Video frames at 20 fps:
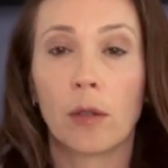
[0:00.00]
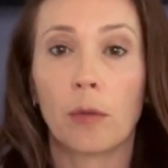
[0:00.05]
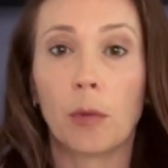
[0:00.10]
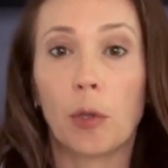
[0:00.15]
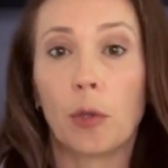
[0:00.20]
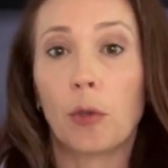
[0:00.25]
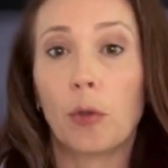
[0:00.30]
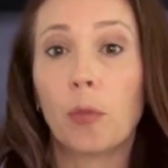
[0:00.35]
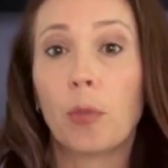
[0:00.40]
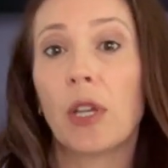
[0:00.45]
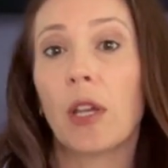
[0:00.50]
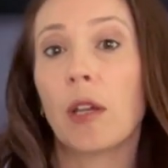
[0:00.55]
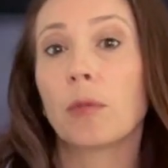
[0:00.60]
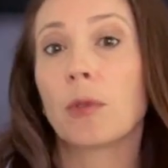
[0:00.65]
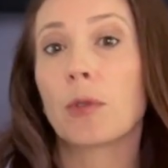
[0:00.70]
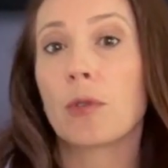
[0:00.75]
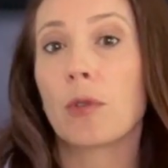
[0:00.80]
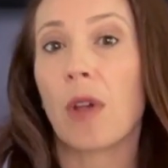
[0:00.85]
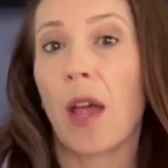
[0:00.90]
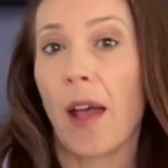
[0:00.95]
Will you be
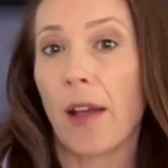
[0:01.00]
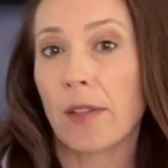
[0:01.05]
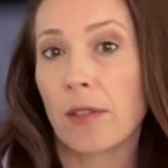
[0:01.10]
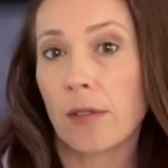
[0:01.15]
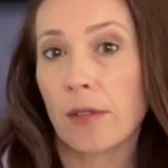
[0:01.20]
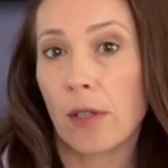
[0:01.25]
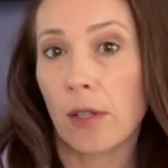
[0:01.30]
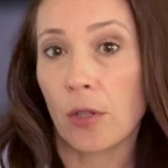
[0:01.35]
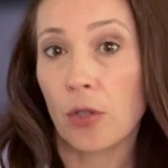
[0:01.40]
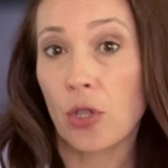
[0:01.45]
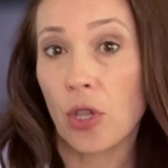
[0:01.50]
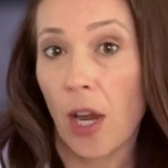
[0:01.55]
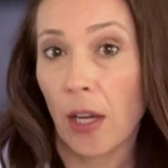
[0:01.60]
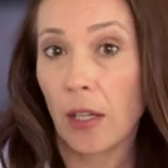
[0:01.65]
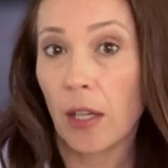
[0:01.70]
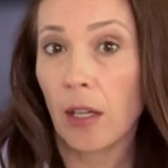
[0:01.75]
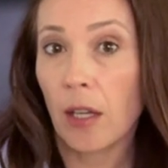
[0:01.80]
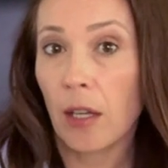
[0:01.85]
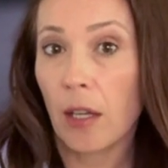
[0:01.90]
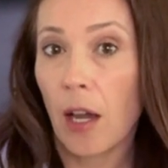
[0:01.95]
able to access their
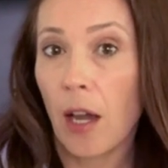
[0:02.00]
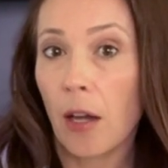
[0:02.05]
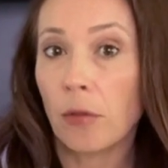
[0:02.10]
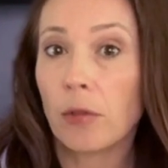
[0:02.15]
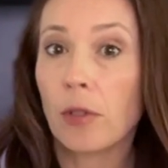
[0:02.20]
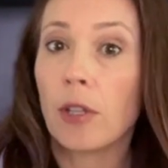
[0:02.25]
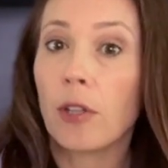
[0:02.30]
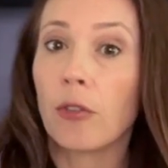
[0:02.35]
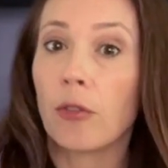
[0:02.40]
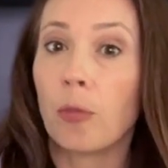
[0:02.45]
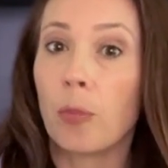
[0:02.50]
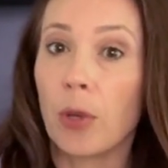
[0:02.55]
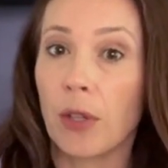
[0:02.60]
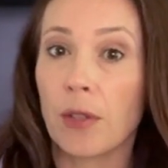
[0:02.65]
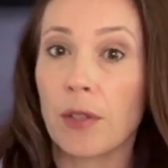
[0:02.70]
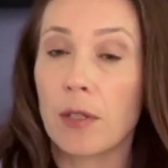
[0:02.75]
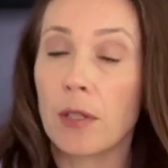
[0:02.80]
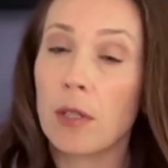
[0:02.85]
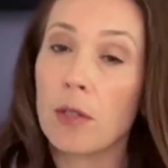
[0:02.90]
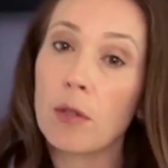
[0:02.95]
checking account if
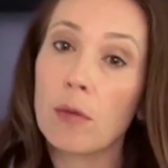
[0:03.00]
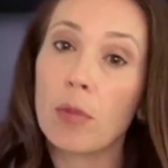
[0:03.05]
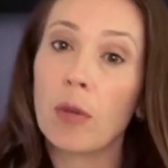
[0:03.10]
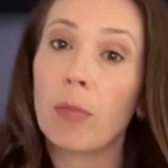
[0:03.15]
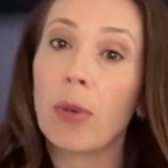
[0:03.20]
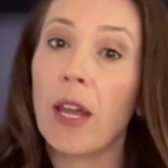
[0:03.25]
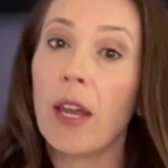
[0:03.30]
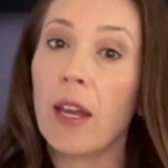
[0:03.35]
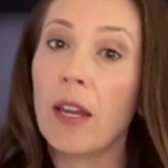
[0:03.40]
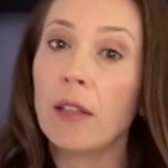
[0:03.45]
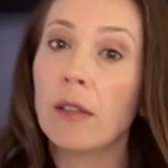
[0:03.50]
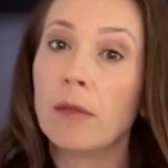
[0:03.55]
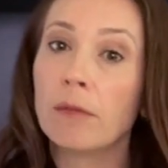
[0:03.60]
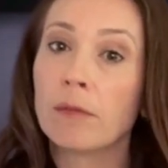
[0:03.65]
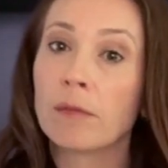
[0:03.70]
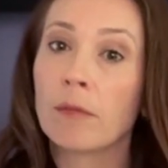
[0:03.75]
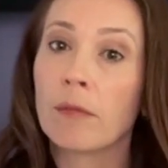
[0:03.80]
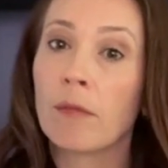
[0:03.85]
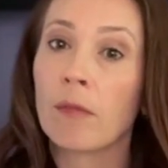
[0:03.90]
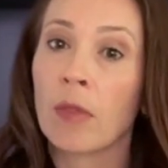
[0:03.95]
bills need to be paid?
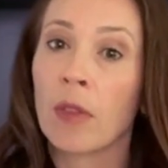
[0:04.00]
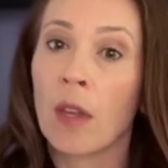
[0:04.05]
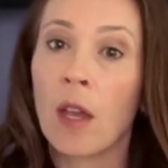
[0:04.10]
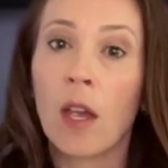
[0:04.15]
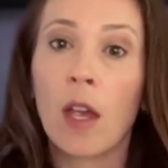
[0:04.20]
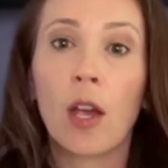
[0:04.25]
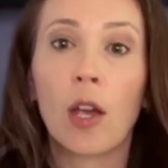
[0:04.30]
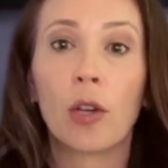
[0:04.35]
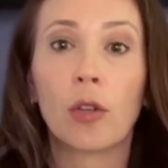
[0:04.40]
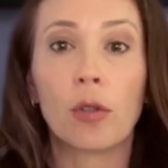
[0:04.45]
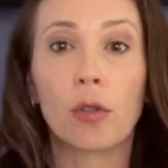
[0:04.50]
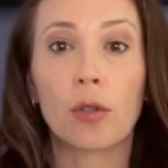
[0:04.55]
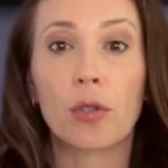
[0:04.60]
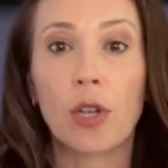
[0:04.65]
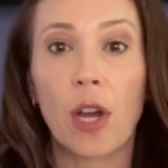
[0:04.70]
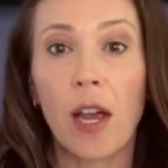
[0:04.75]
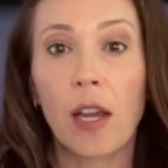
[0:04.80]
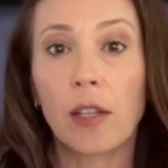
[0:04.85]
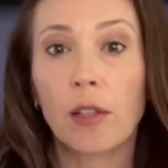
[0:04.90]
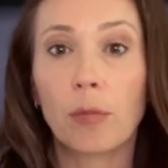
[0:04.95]
Your
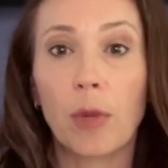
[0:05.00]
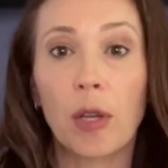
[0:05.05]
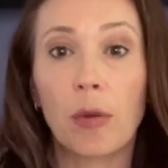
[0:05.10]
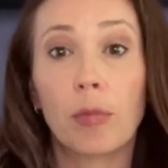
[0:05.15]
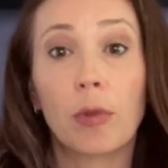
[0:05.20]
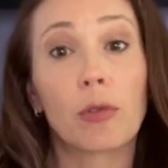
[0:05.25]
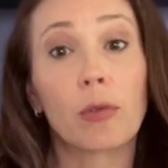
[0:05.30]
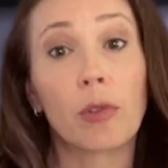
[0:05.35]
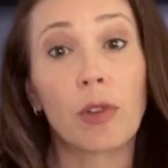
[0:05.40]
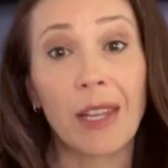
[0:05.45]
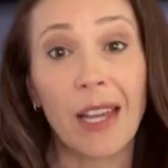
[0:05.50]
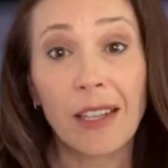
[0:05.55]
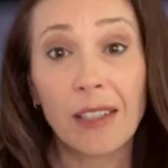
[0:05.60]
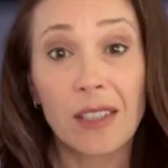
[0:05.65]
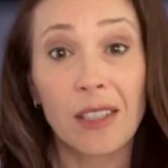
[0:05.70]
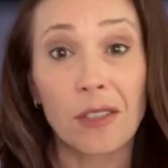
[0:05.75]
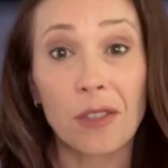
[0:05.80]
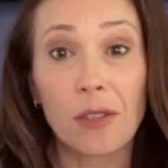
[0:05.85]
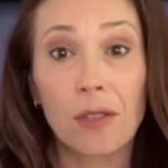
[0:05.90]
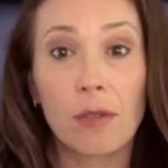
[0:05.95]
child may be
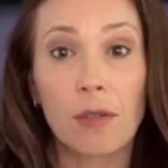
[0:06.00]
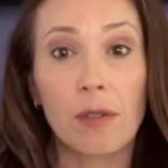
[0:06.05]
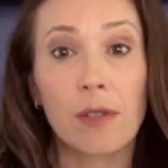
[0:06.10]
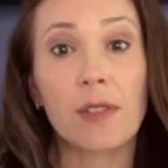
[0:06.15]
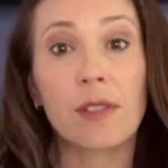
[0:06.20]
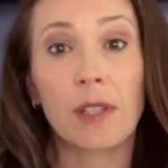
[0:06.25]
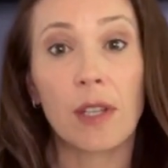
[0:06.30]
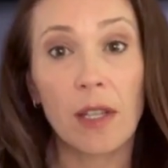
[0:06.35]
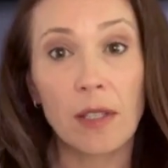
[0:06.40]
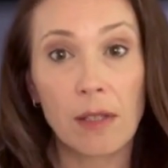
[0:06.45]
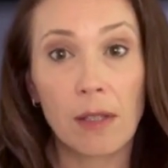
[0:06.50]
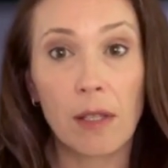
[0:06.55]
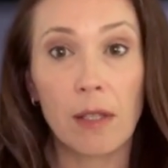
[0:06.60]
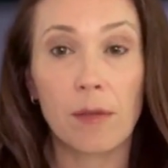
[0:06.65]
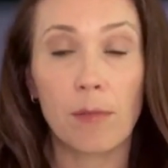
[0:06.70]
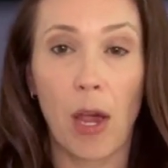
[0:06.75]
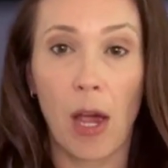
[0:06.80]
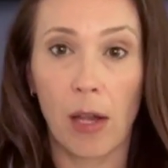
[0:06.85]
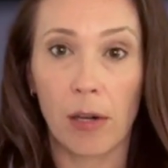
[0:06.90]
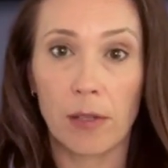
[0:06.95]
reluctant to discuss
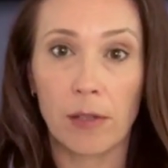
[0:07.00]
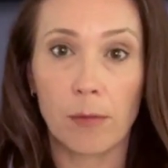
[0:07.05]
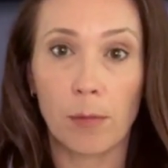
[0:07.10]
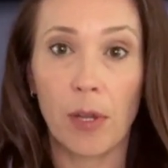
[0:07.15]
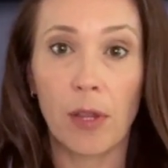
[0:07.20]
these matters